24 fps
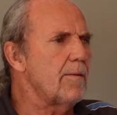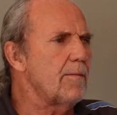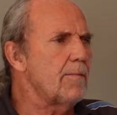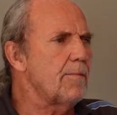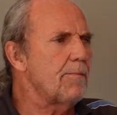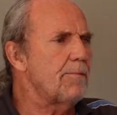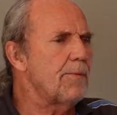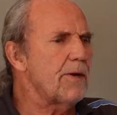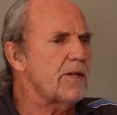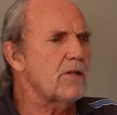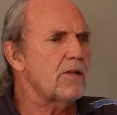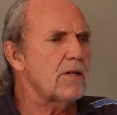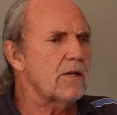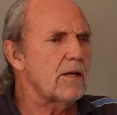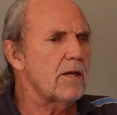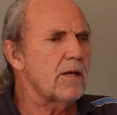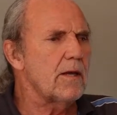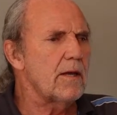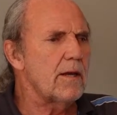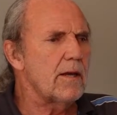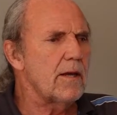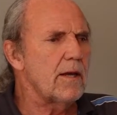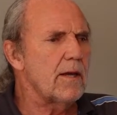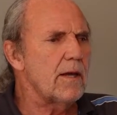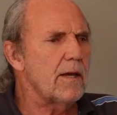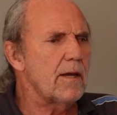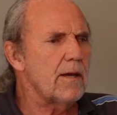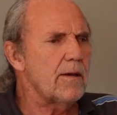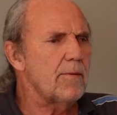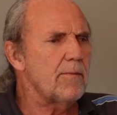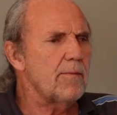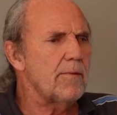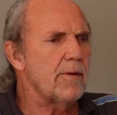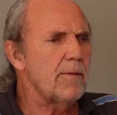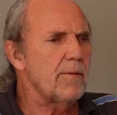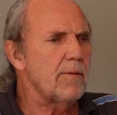But
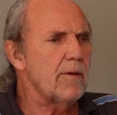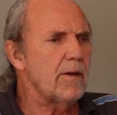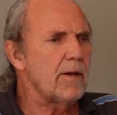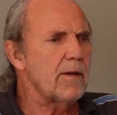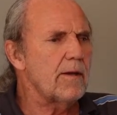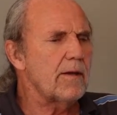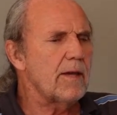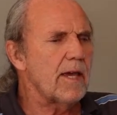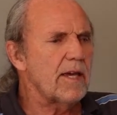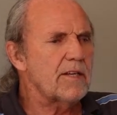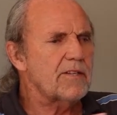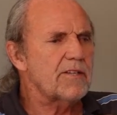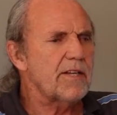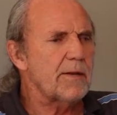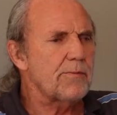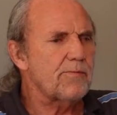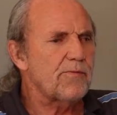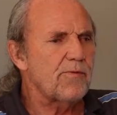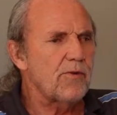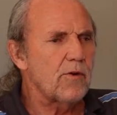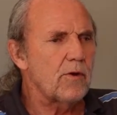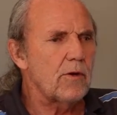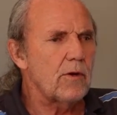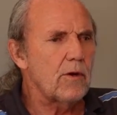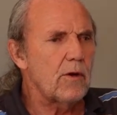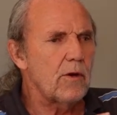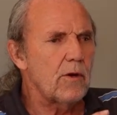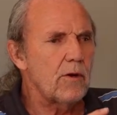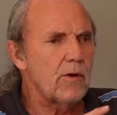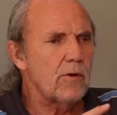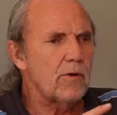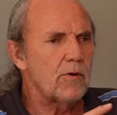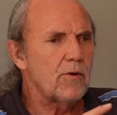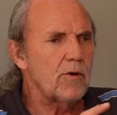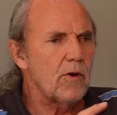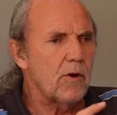except for
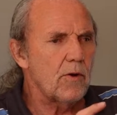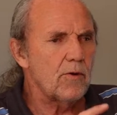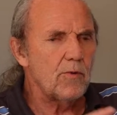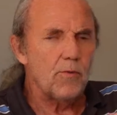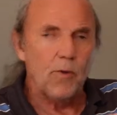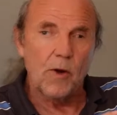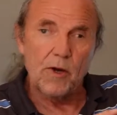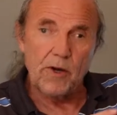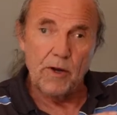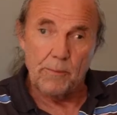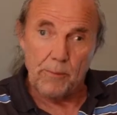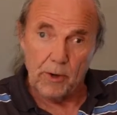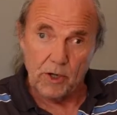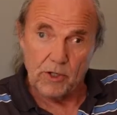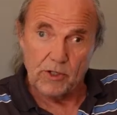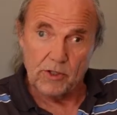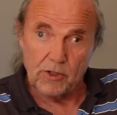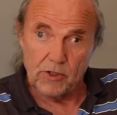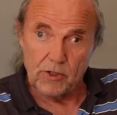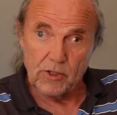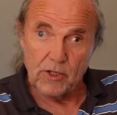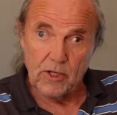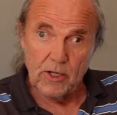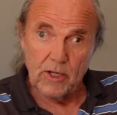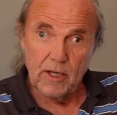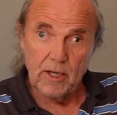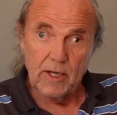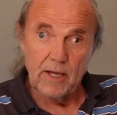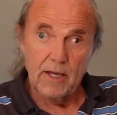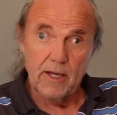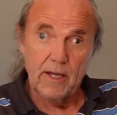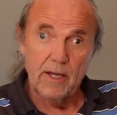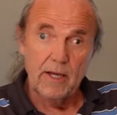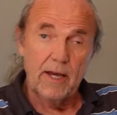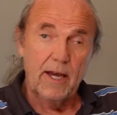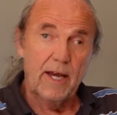on one point,
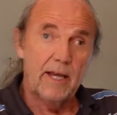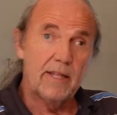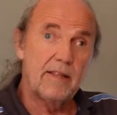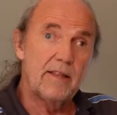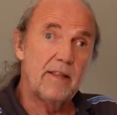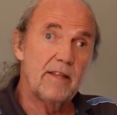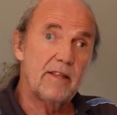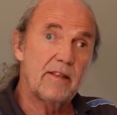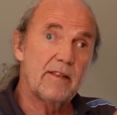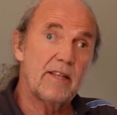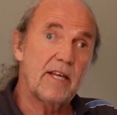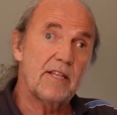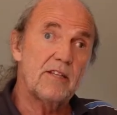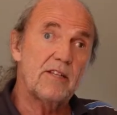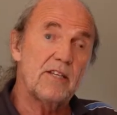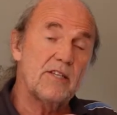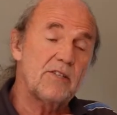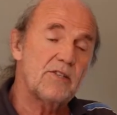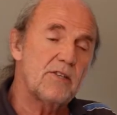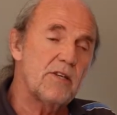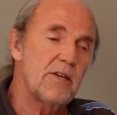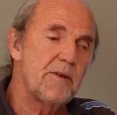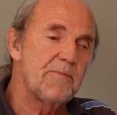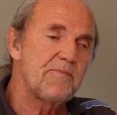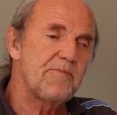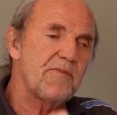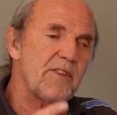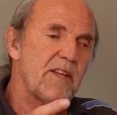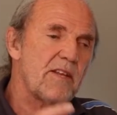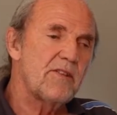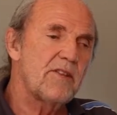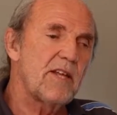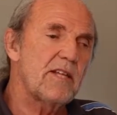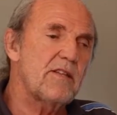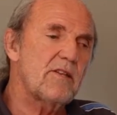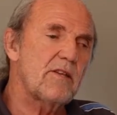and that is
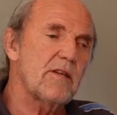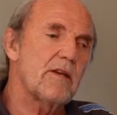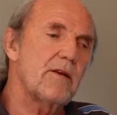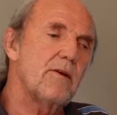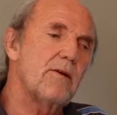that